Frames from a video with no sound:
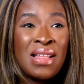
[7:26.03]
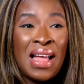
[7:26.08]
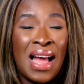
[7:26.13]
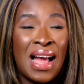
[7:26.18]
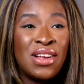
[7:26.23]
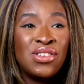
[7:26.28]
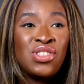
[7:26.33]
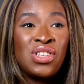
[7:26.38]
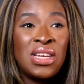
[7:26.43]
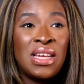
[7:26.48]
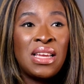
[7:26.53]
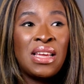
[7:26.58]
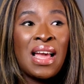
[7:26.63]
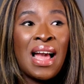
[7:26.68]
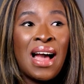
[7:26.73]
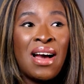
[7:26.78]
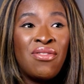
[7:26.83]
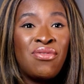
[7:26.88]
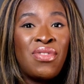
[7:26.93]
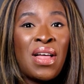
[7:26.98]
actually
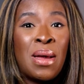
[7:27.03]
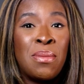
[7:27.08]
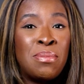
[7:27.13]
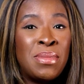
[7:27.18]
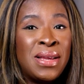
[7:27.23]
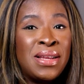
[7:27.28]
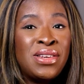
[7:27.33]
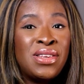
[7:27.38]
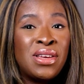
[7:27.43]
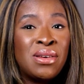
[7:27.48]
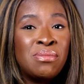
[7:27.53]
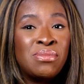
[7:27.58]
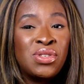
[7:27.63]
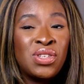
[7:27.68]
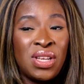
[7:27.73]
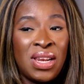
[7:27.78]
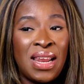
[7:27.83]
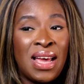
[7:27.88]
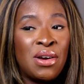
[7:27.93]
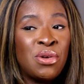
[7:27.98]
have that medium
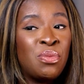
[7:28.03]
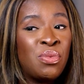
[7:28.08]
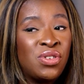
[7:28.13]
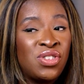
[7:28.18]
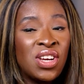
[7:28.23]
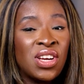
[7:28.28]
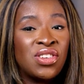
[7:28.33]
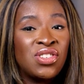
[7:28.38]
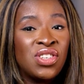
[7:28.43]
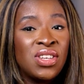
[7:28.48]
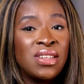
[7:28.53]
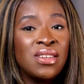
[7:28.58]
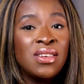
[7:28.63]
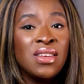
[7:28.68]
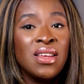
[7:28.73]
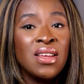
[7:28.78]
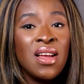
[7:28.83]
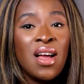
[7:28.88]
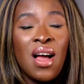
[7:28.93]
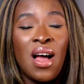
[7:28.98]
to loud projection.
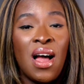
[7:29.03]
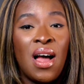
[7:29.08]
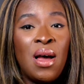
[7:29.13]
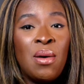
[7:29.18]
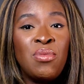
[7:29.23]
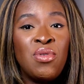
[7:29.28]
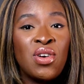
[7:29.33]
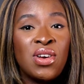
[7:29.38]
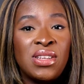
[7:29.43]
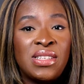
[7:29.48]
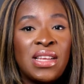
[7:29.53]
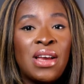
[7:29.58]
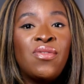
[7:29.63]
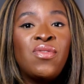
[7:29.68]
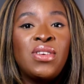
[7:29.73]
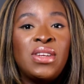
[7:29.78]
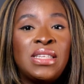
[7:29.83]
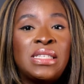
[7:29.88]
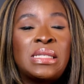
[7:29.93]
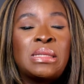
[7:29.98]
You can
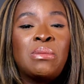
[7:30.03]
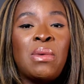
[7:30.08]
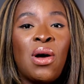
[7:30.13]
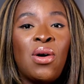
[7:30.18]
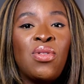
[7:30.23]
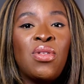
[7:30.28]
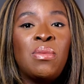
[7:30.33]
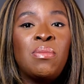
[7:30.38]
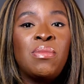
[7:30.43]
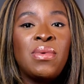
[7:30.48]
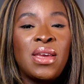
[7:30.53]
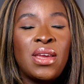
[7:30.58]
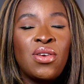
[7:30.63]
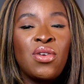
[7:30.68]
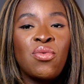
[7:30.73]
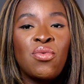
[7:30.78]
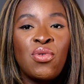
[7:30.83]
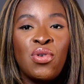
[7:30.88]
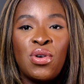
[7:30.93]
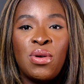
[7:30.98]
definitely smell them in
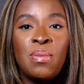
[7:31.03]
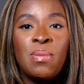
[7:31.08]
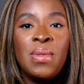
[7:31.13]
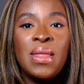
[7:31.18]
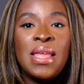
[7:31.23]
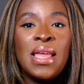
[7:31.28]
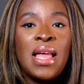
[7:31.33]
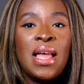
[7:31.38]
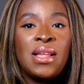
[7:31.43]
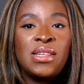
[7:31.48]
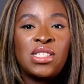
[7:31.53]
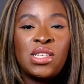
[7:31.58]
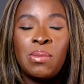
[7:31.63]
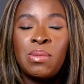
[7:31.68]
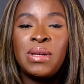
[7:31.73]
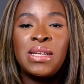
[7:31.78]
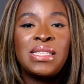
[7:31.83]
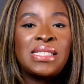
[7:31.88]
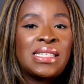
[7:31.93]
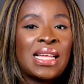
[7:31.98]
a room.
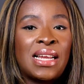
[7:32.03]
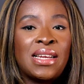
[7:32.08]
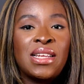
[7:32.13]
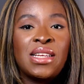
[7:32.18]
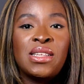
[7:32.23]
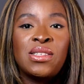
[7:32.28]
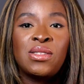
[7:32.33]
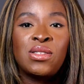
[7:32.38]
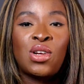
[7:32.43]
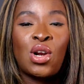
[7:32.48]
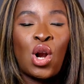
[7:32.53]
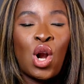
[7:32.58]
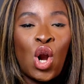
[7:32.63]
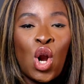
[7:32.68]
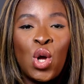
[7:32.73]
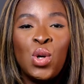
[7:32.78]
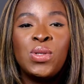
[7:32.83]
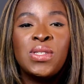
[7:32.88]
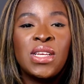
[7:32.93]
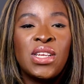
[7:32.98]
Somebody standing
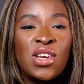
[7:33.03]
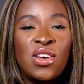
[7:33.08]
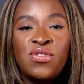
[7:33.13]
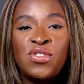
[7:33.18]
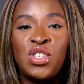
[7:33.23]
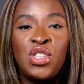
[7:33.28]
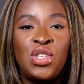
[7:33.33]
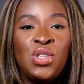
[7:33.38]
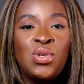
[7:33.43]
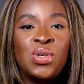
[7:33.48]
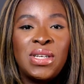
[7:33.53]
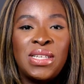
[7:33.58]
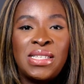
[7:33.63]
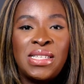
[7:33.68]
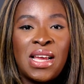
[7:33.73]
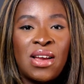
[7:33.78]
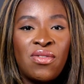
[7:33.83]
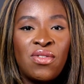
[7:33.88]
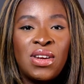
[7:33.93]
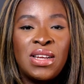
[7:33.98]
close enough to you can
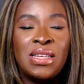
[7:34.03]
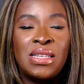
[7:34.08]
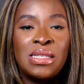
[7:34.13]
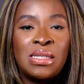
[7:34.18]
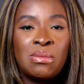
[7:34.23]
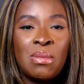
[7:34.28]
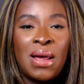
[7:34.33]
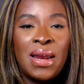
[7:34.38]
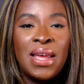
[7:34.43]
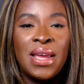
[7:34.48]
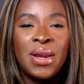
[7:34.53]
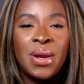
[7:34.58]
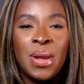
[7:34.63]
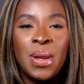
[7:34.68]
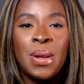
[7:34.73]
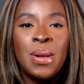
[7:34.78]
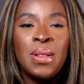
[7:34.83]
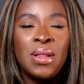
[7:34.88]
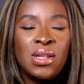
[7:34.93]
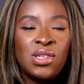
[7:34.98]
definitely smell it.
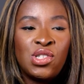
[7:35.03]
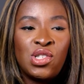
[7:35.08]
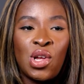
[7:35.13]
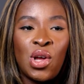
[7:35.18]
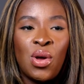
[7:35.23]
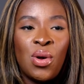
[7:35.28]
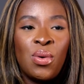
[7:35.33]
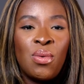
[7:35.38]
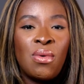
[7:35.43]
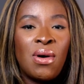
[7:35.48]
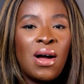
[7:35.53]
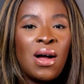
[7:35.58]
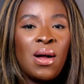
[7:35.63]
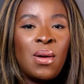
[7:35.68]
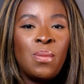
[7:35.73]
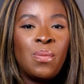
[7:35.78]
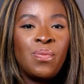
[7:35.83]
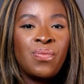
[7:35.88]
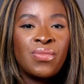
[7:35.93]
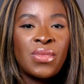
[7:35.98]
So
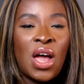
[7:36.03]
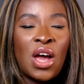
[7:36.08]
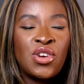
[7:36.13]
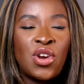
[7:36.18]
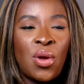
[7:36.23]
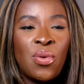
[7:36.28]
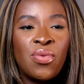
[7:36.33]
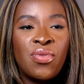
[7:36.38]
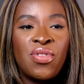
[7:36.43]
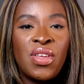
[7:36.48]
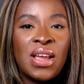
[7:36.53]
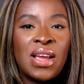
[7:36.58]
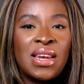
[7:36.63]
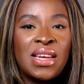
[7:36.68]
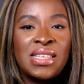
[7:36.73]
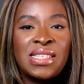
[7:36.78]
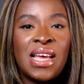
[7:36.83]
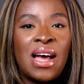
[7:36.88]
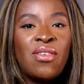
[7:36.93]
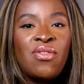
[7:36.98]
I don't think
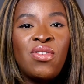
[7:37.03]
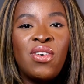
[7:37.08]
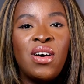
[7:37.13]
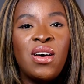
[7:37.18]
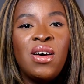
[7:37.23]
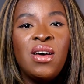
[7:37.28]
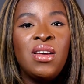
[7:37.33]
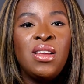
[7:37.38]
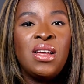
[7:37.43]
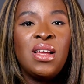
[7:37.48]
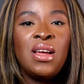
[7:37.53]
Lattafa